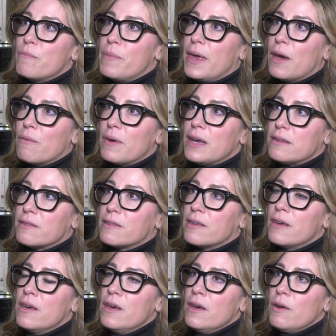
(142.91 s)
be at
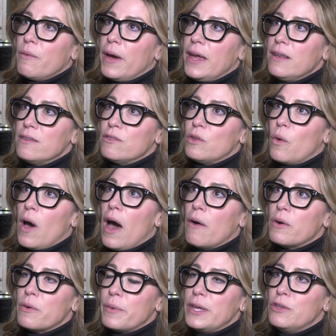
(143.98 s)
risk right? And so
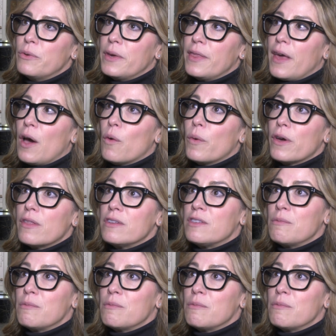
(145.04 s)
how are we doing that? We're the